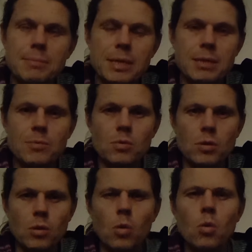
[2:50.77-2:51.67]
many more
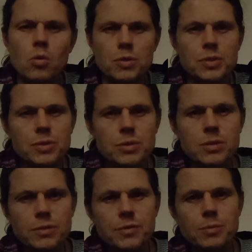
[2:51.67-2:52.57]
laws,
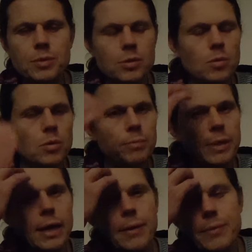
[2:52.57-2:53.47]
if you want to call them
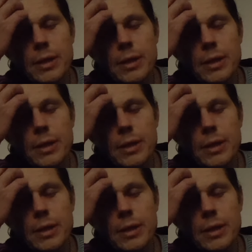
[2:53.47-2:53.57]
that.